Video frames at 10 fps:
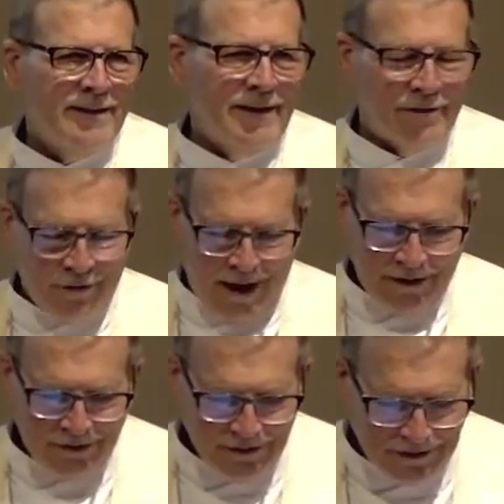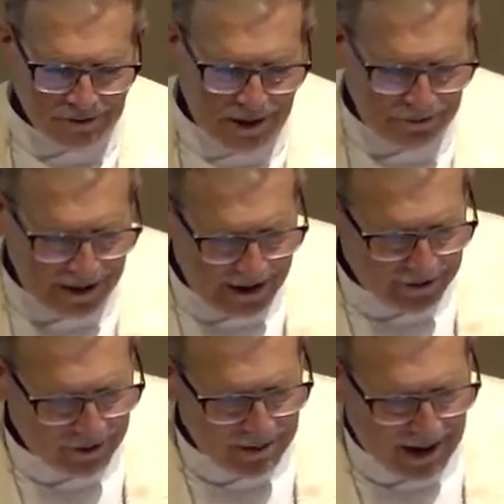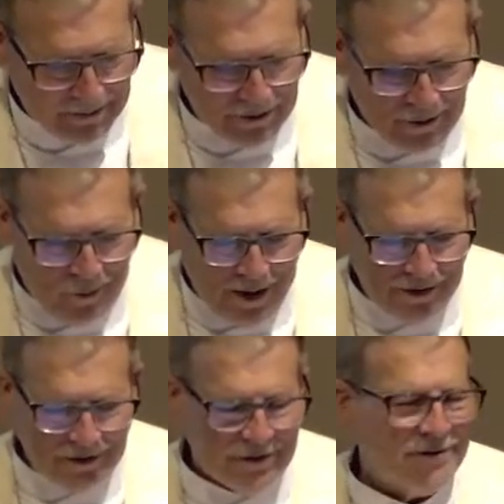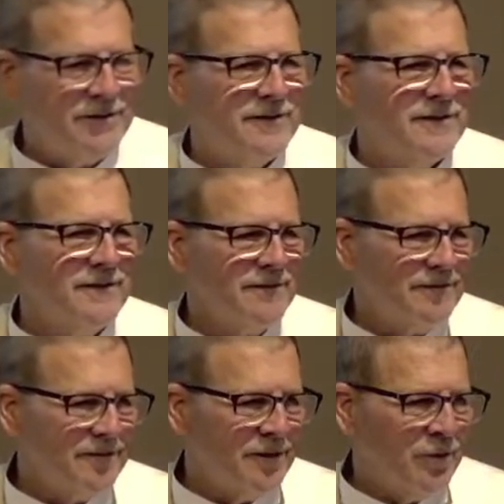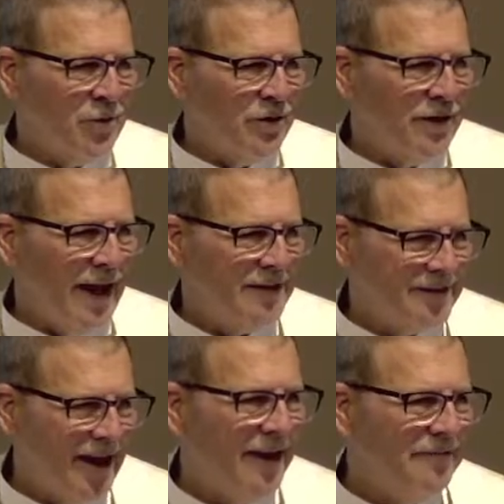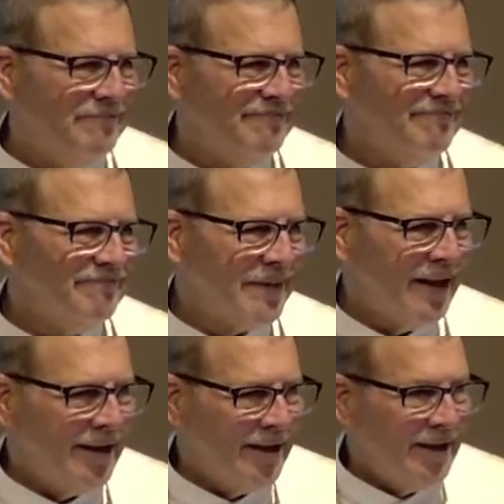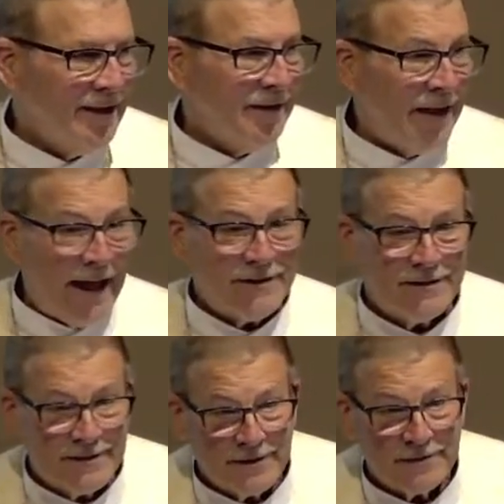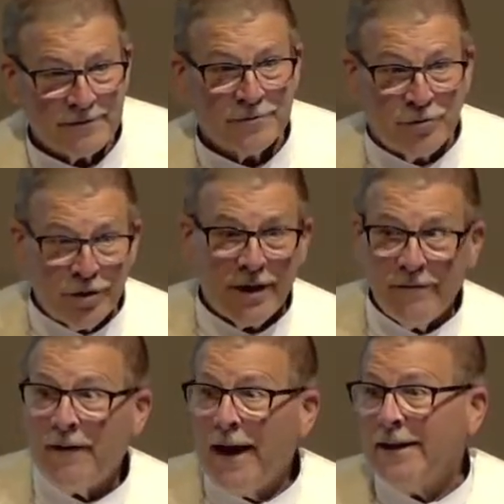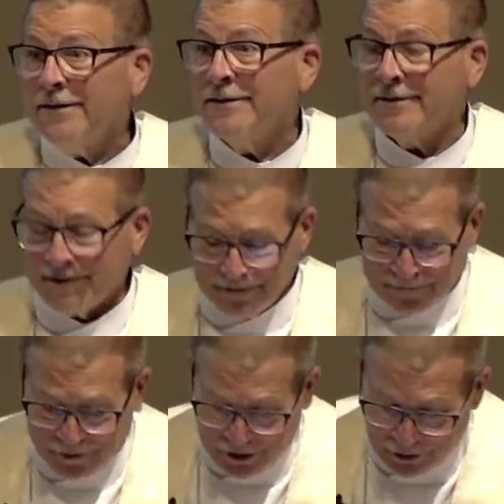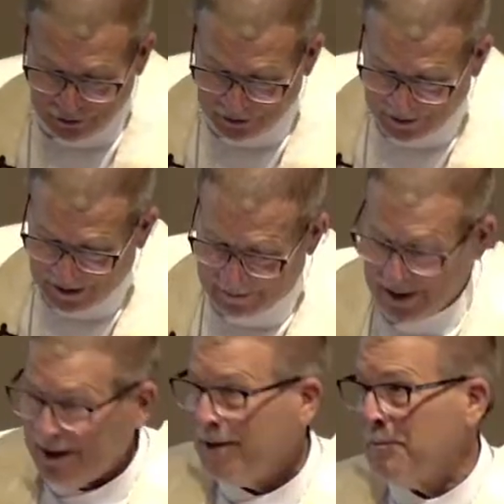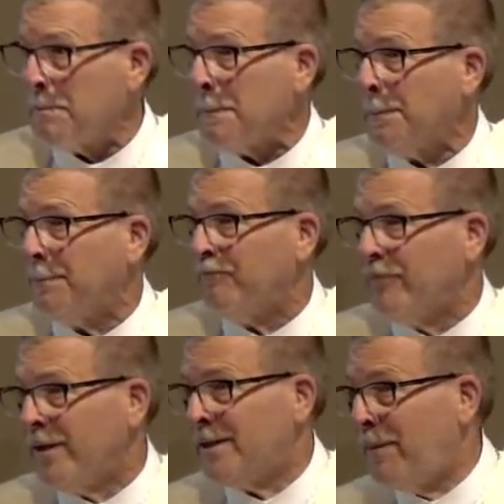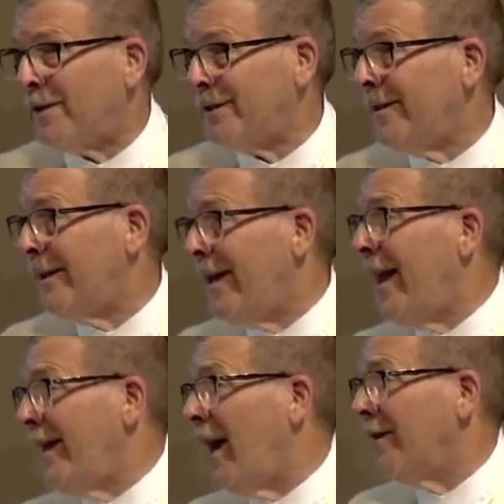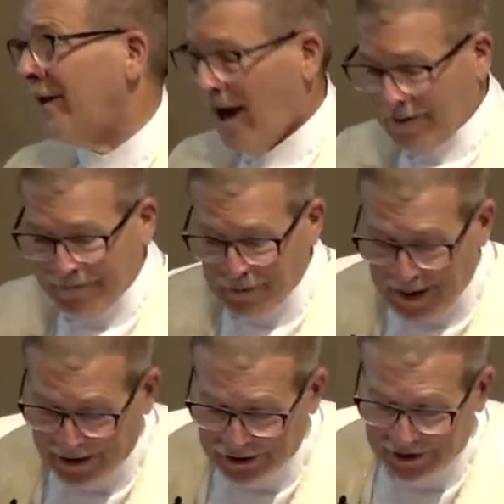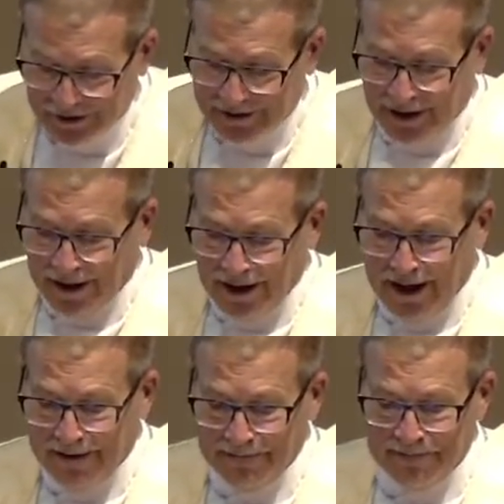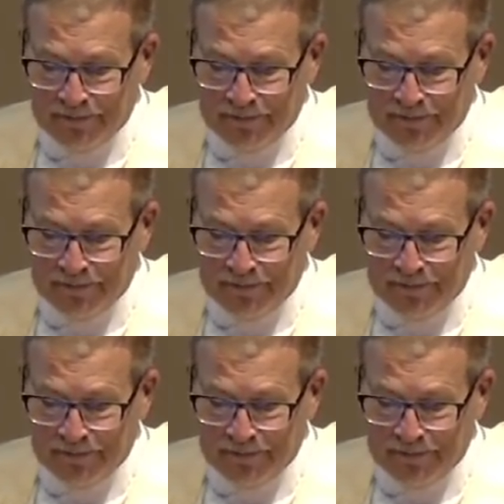In Chronicles we read, remember the wonders the Lord has done. That's good advice for you and me, especially today on Confirmation Sunday.